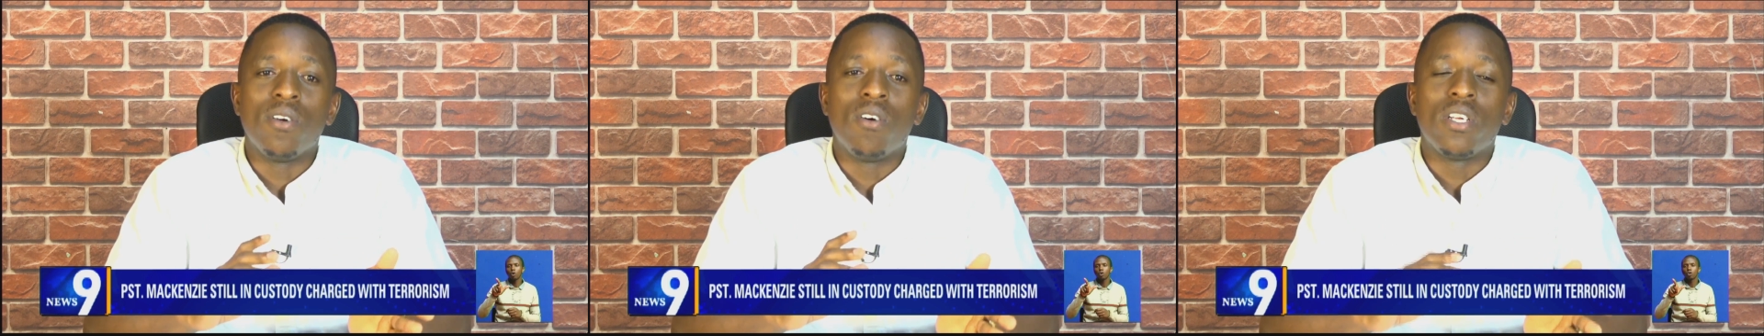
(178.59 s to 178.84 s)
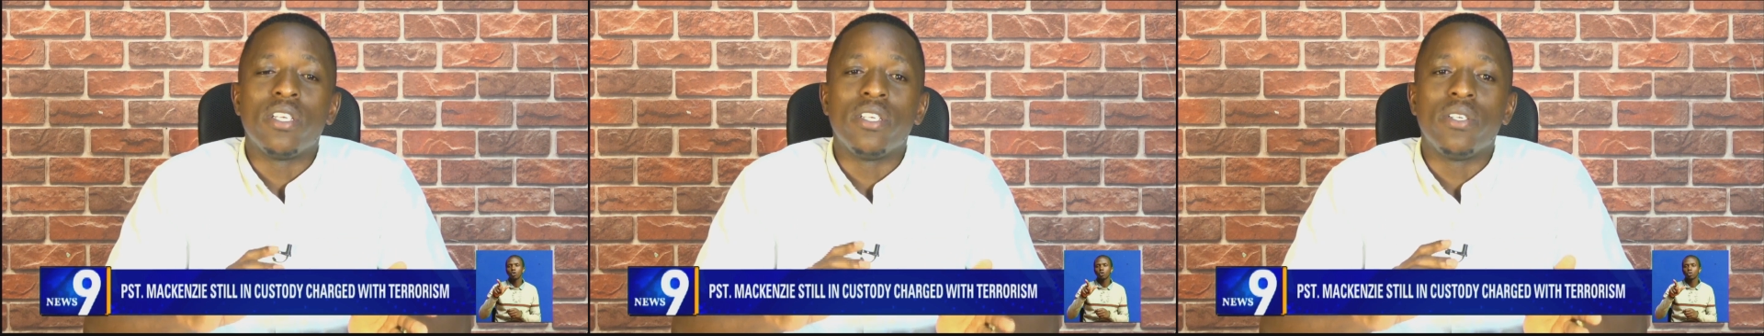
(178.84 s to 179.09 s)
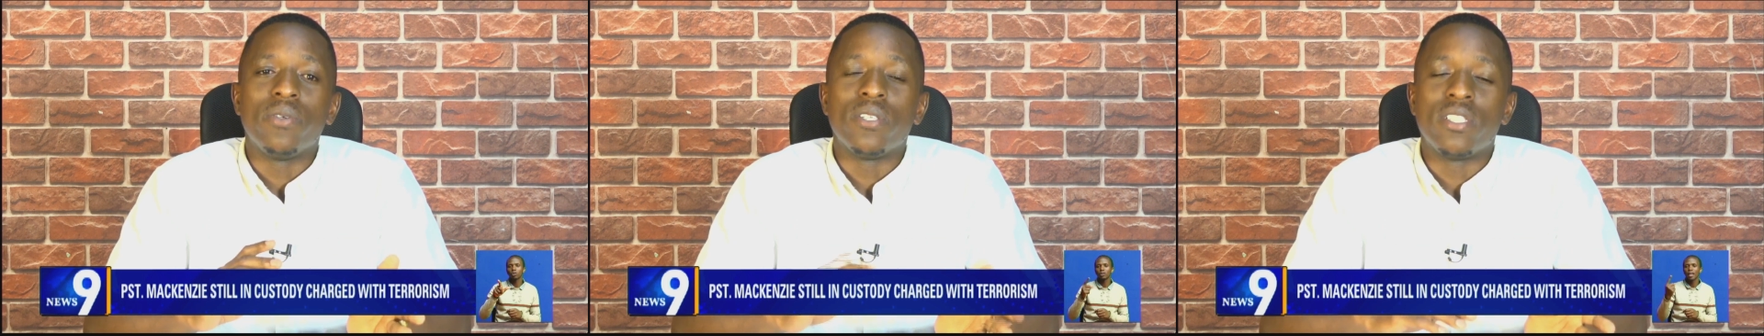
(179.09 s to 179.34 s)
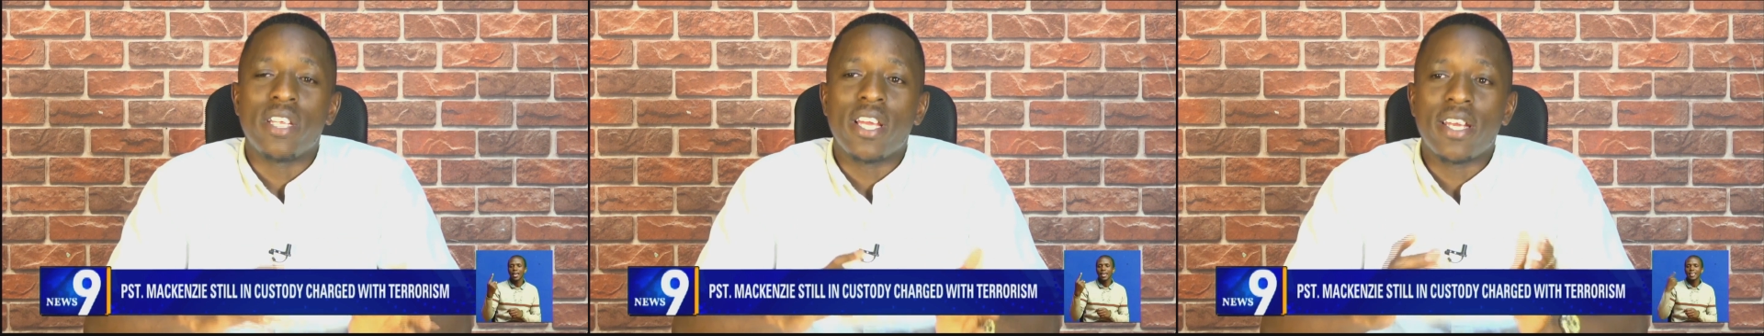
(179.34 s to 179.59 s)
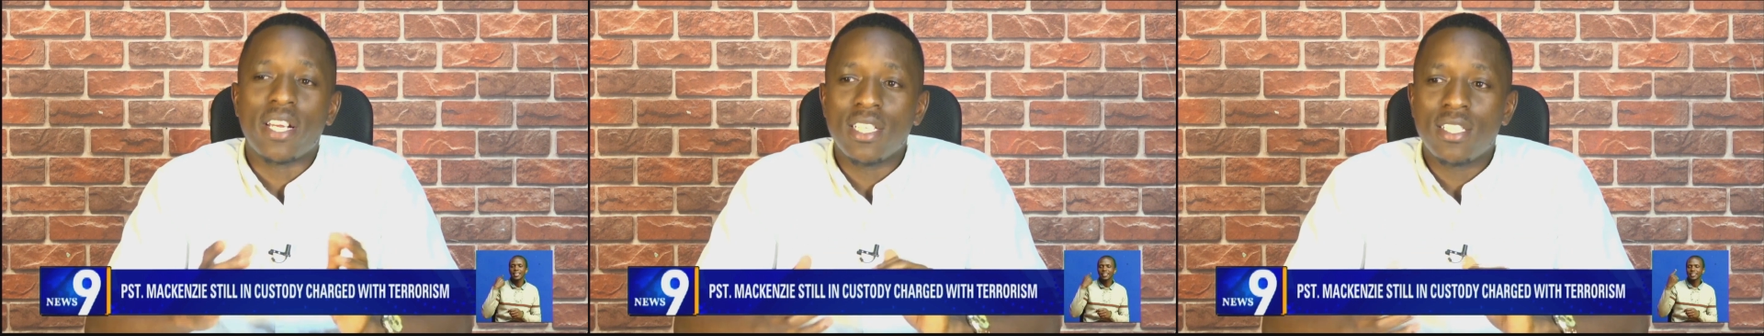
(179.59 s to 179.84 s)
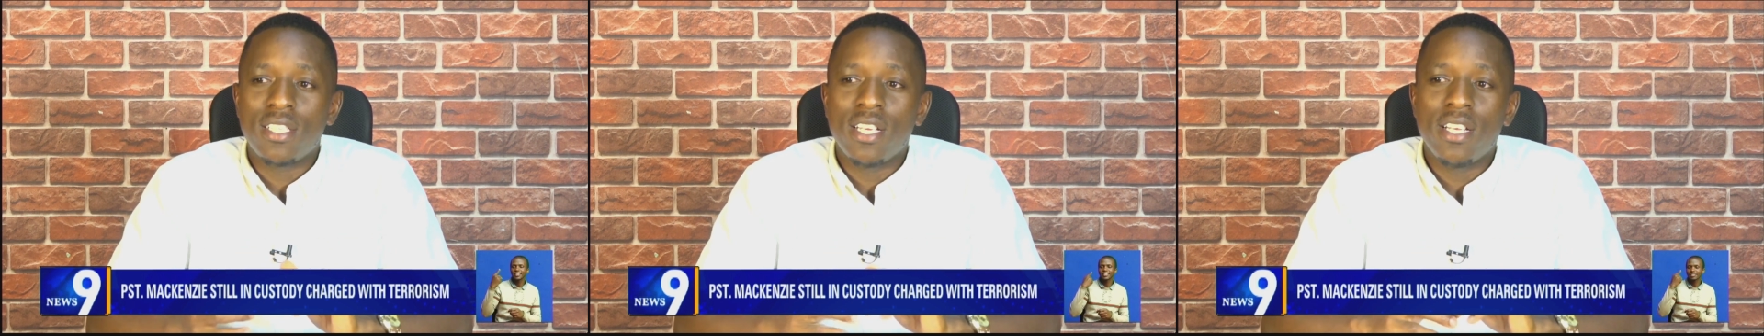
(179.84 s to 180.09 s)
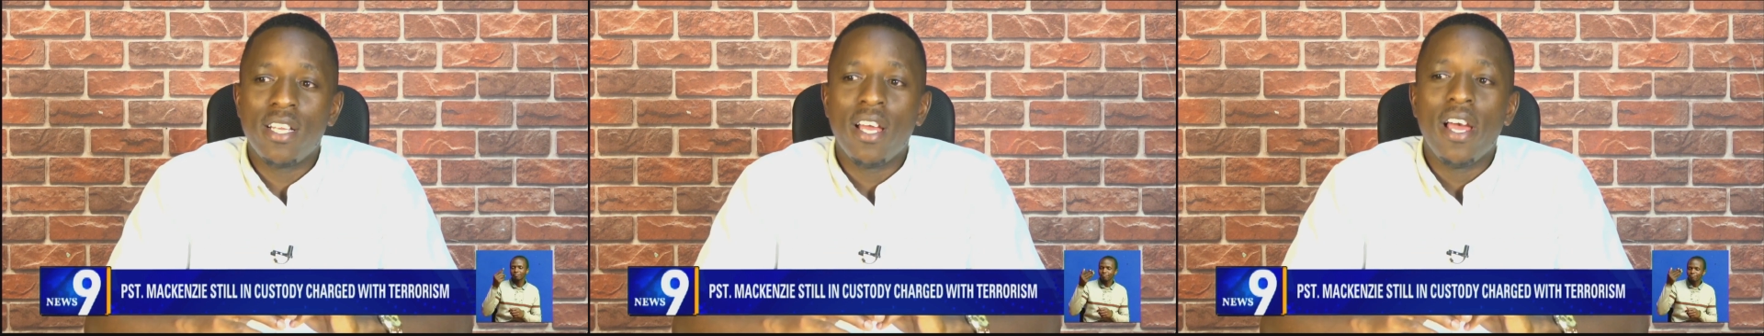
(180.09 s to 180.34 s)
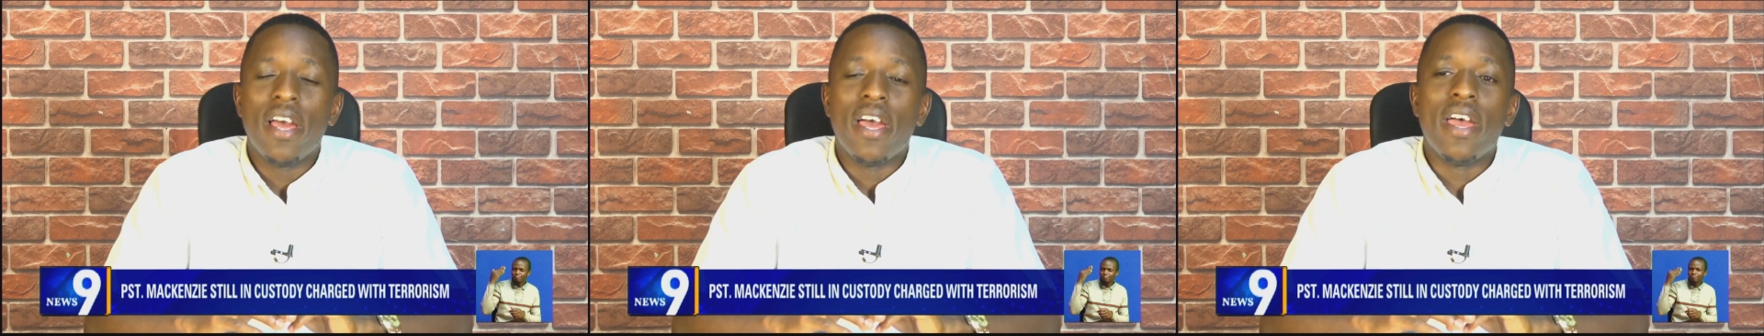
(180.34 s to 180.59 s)
he was rearrested,
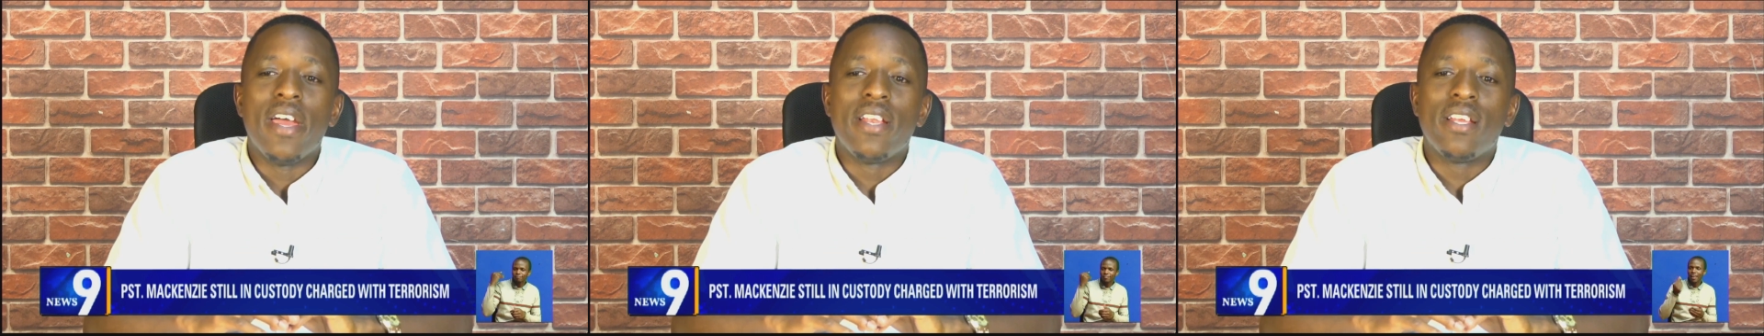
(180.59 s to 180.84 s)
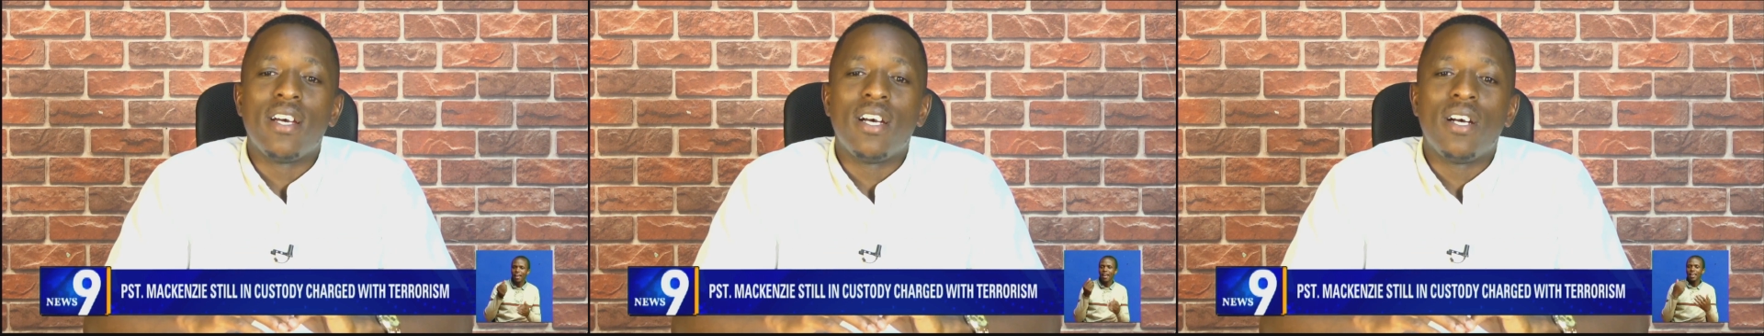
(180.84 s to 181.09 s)
and uh,